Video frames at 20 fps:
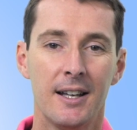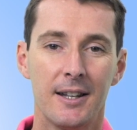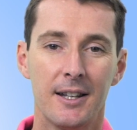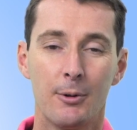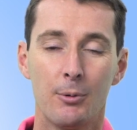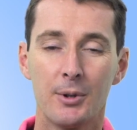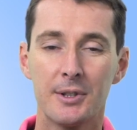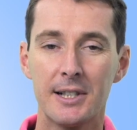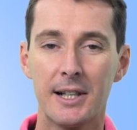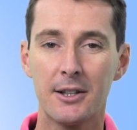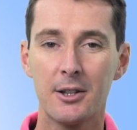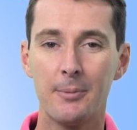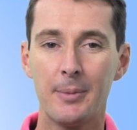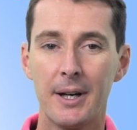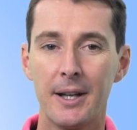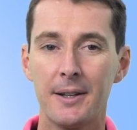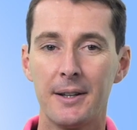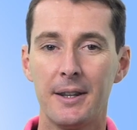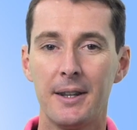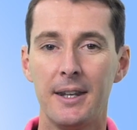Then we'll talk
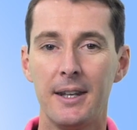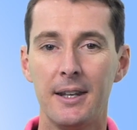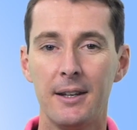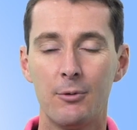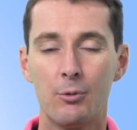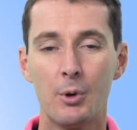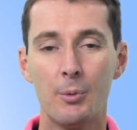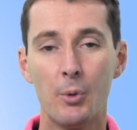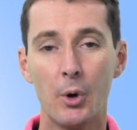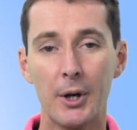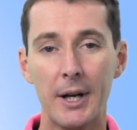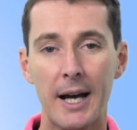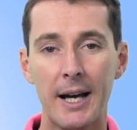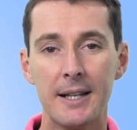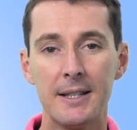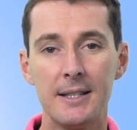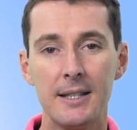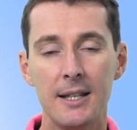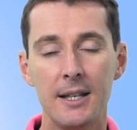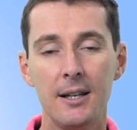about the remote
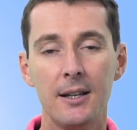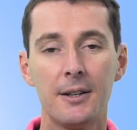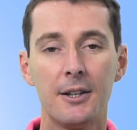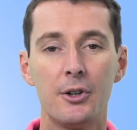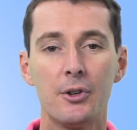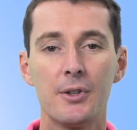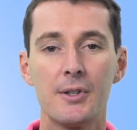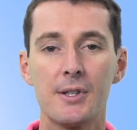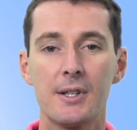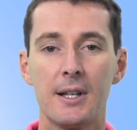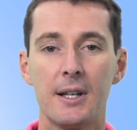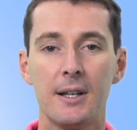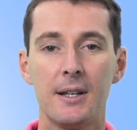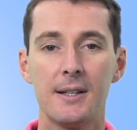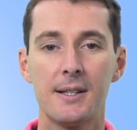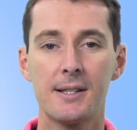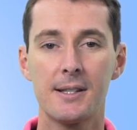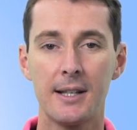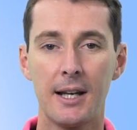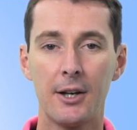ID. There is a
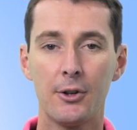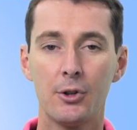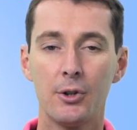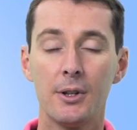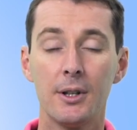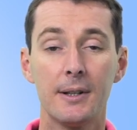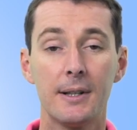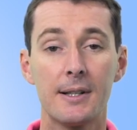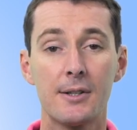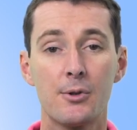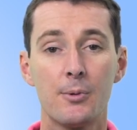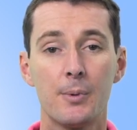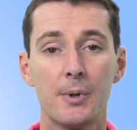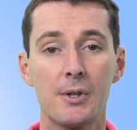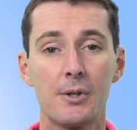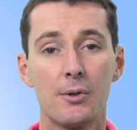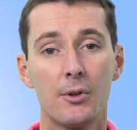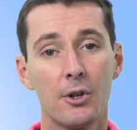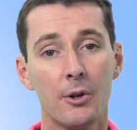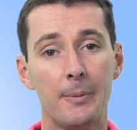standard that's
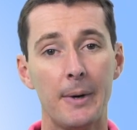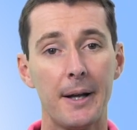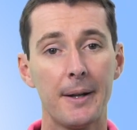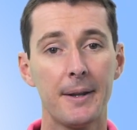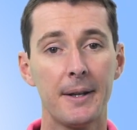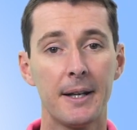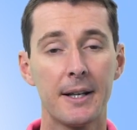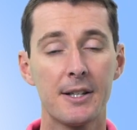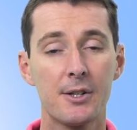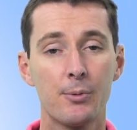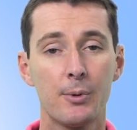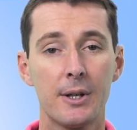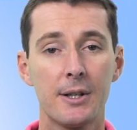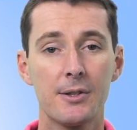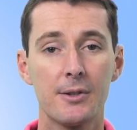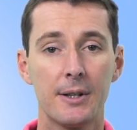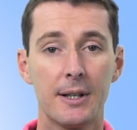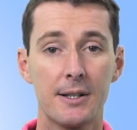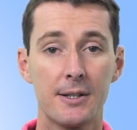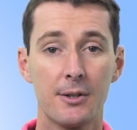supposed to come out next week,
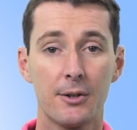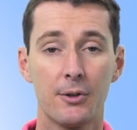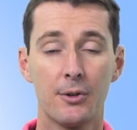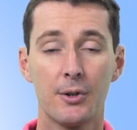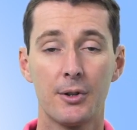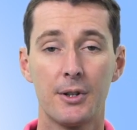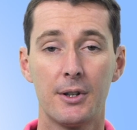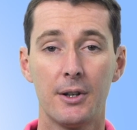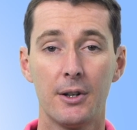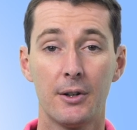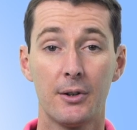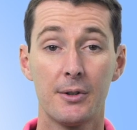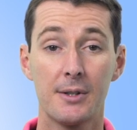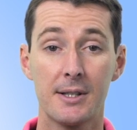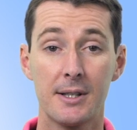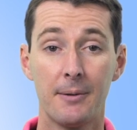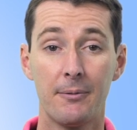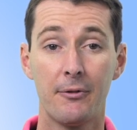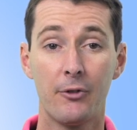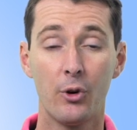so that's a good, uh, good
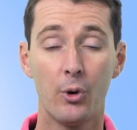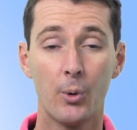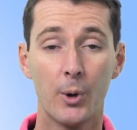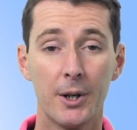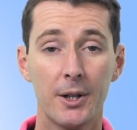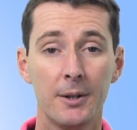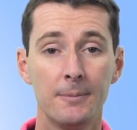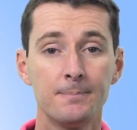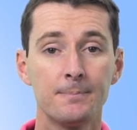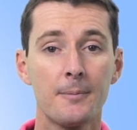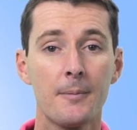step forward.